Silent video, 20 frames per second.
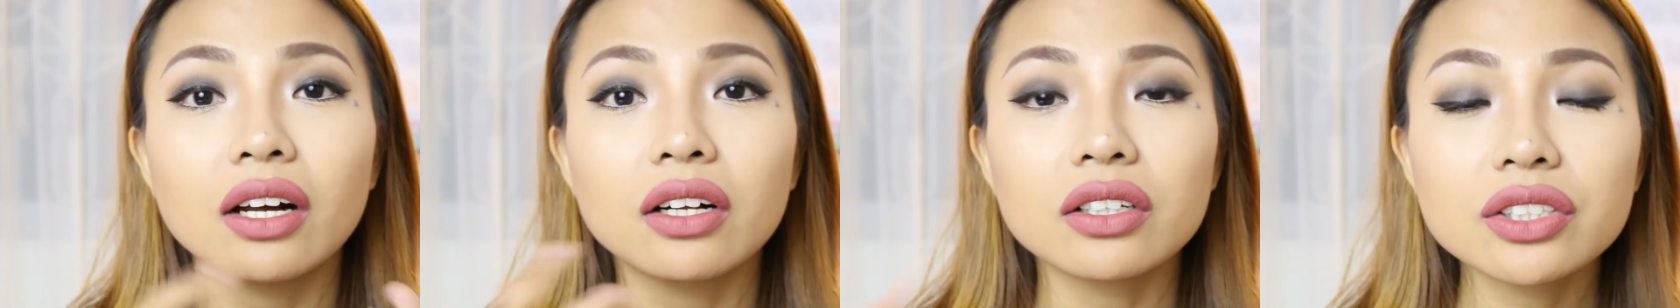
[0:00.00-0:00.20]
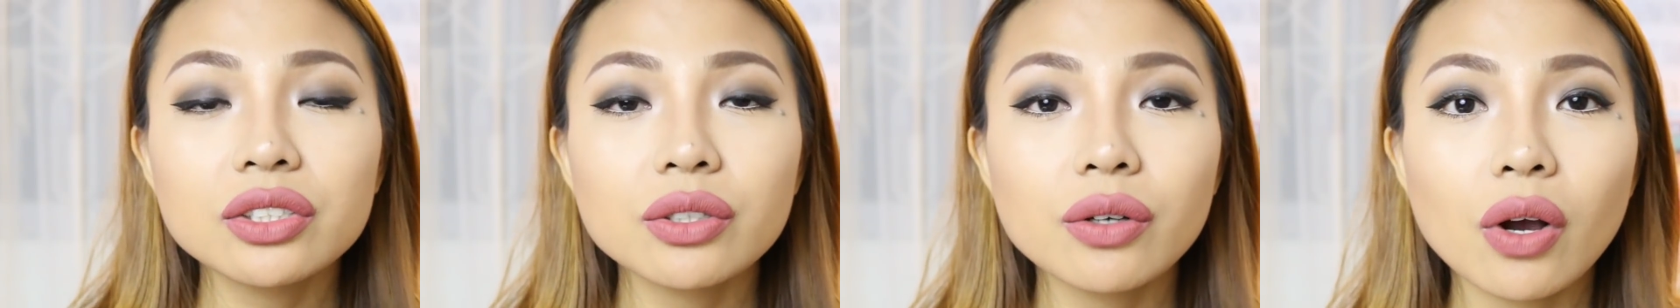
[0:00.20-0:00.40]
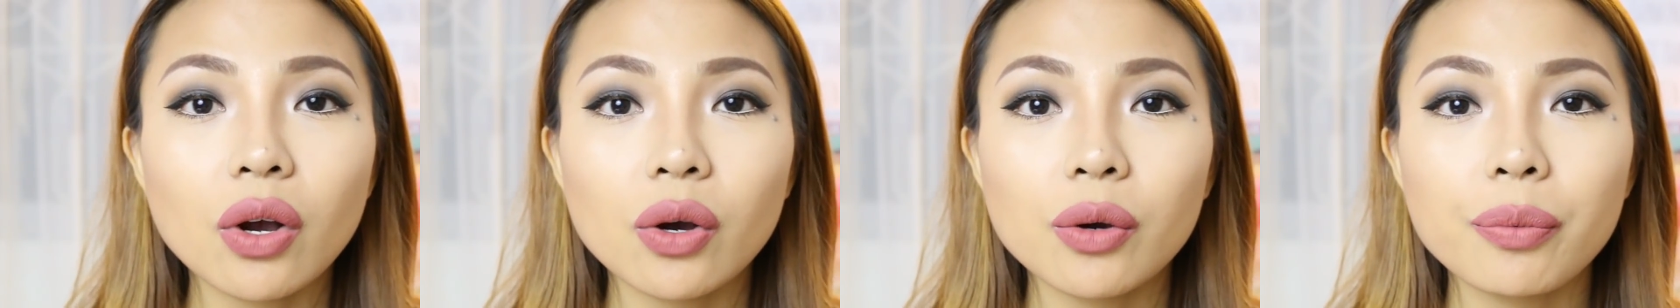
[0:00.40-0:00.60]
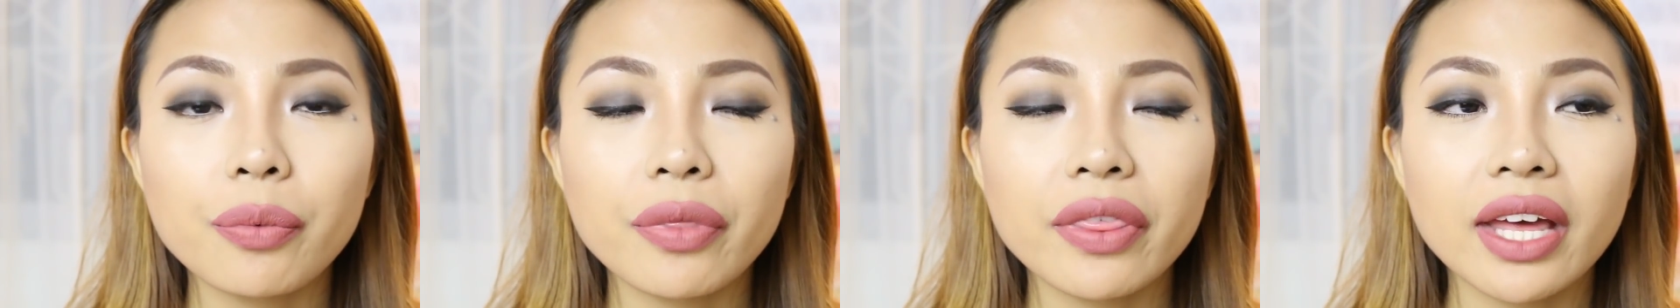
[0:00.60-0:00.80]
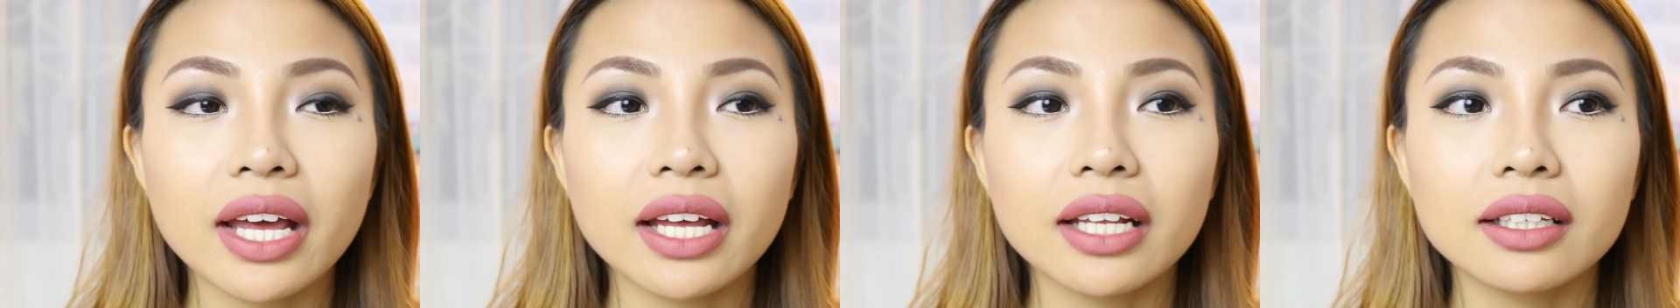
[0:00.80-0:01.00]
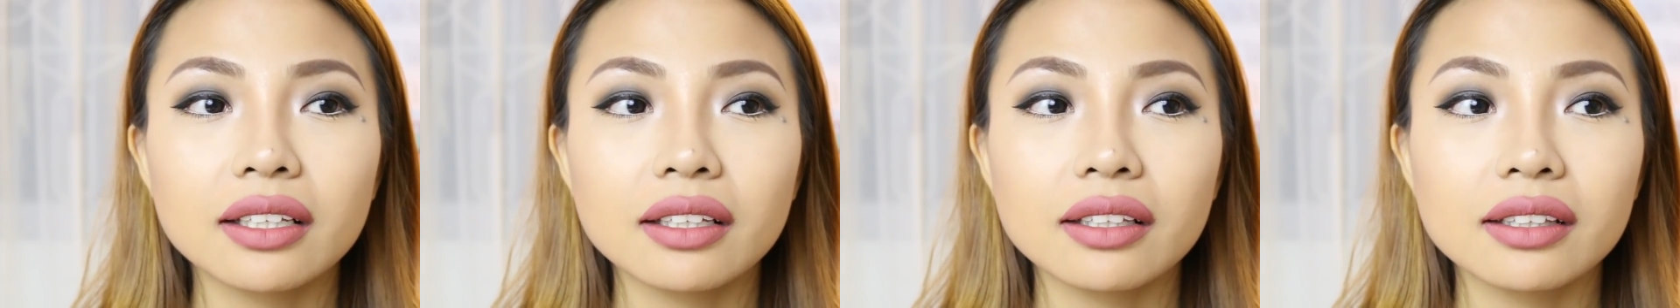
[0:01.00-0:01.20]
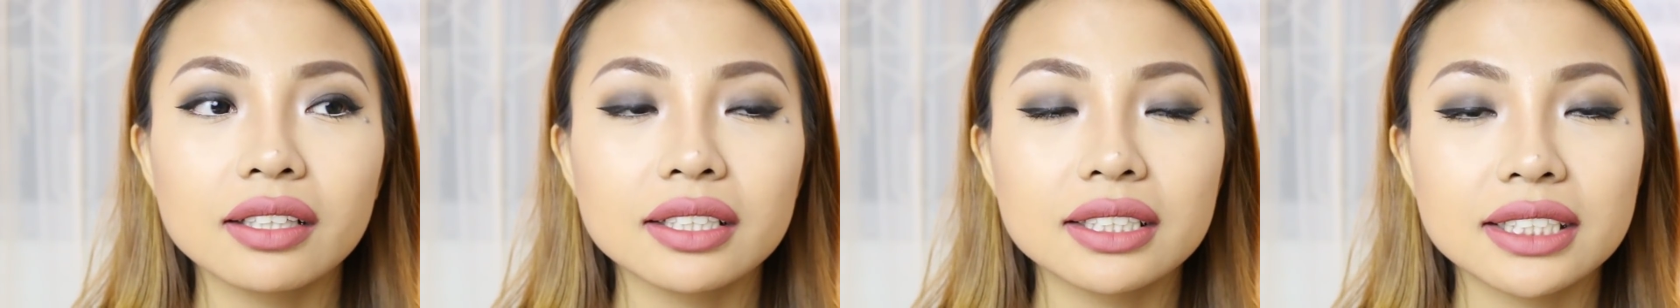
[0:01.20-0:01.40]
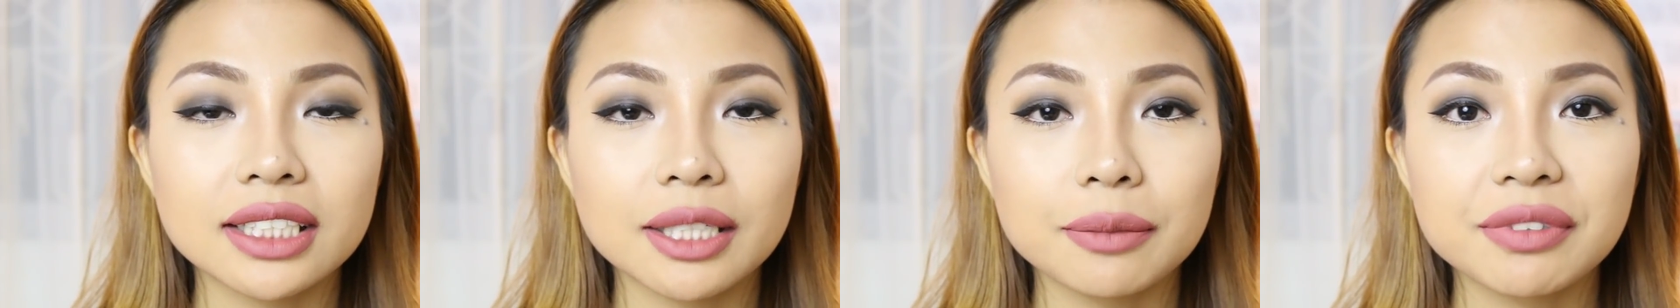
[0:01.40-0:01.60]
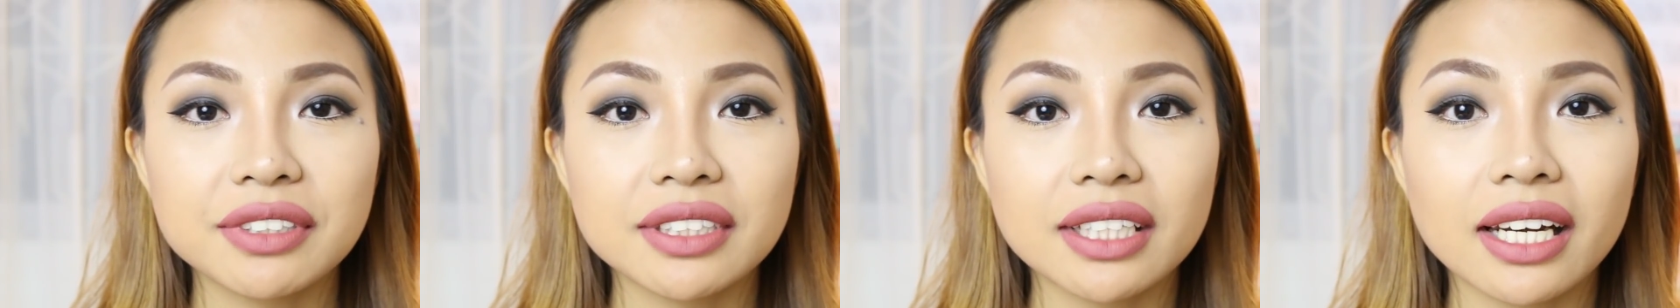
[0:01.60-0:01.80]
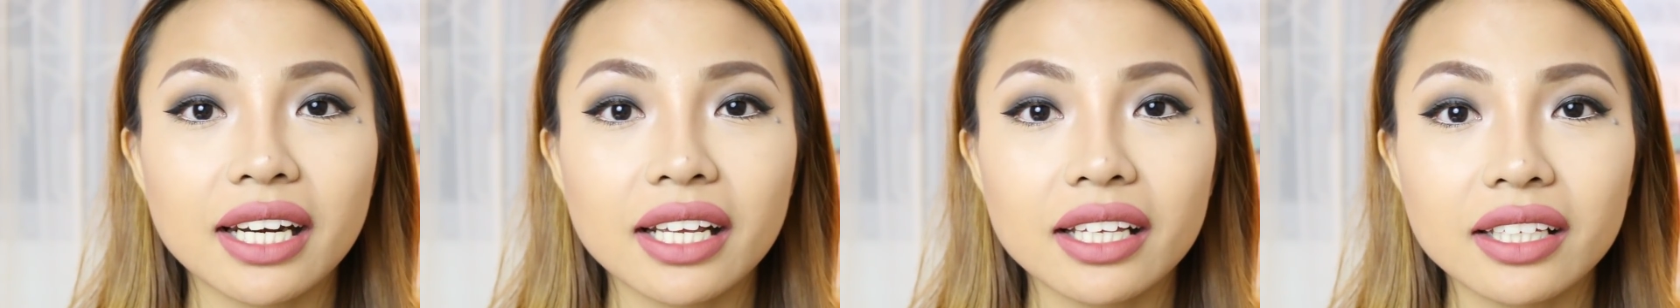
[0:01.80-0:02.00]
I also hope that the tips
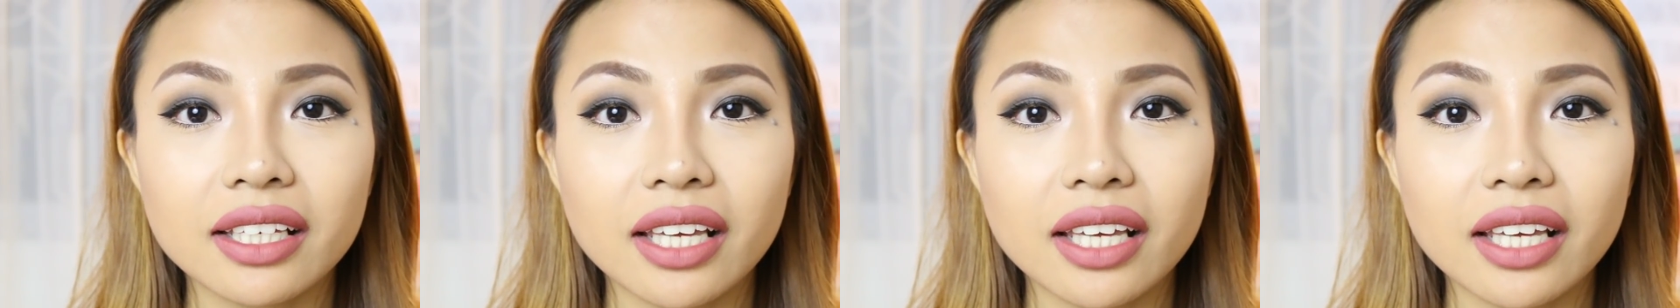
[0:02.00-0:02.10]
that I